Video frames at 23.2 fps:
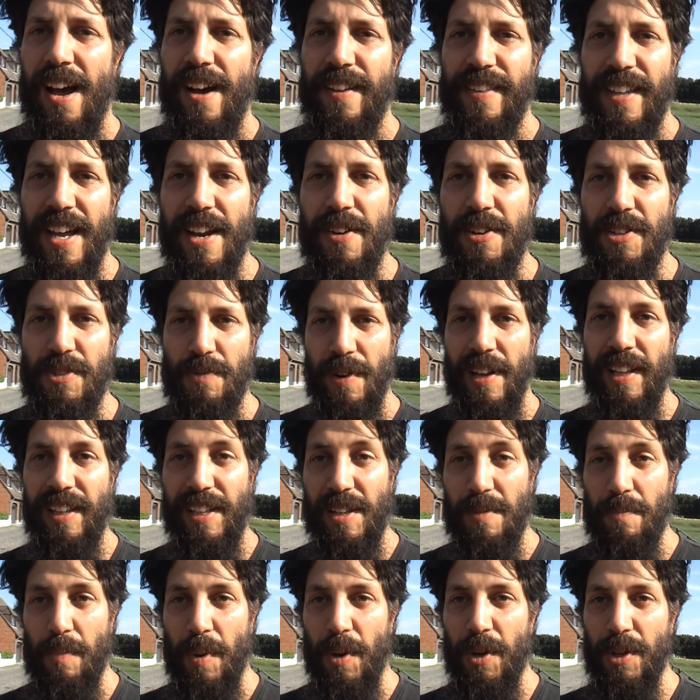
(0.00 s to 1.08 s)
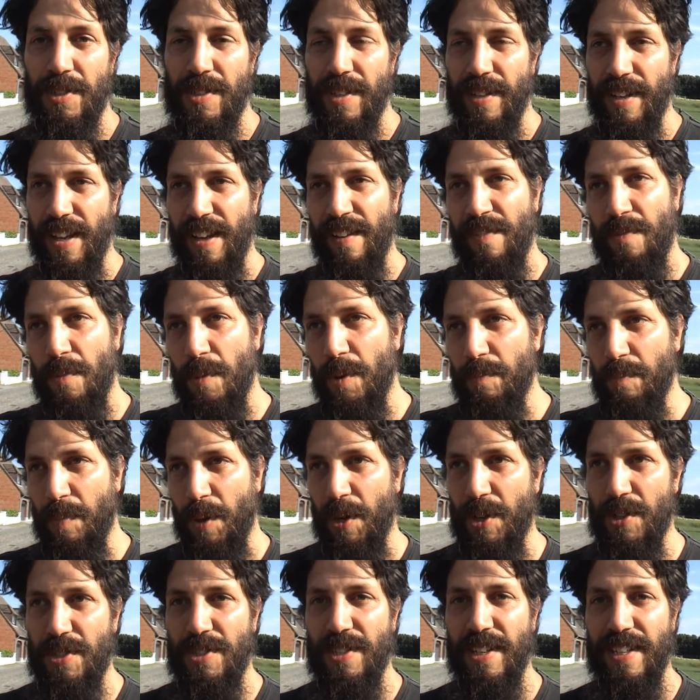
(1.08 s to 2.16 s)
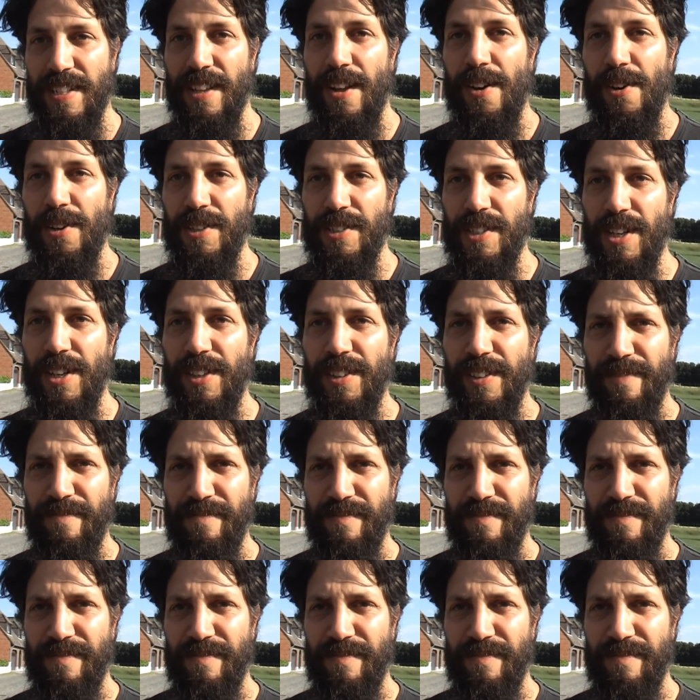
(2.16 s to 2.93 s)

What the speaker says: there it's really important if one person is locked on